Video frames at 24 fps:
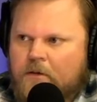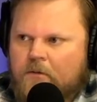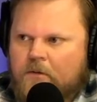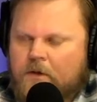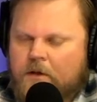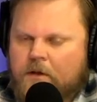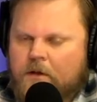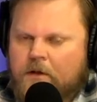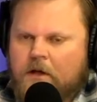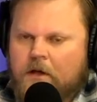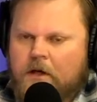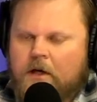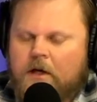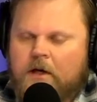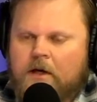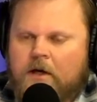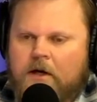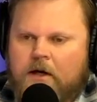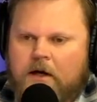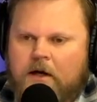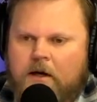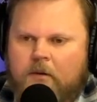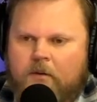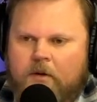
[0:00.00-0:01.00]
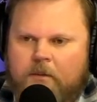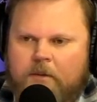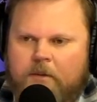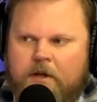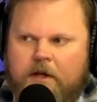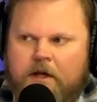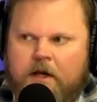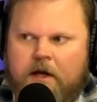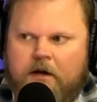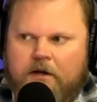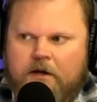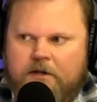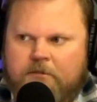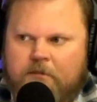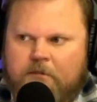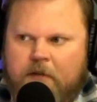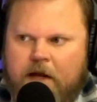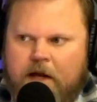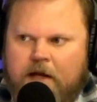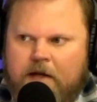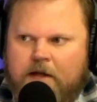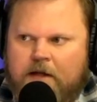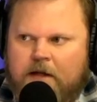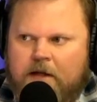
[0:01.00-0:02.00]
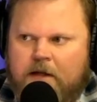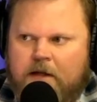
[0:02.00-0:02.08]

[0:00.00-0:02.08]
want to i want to be charismatic like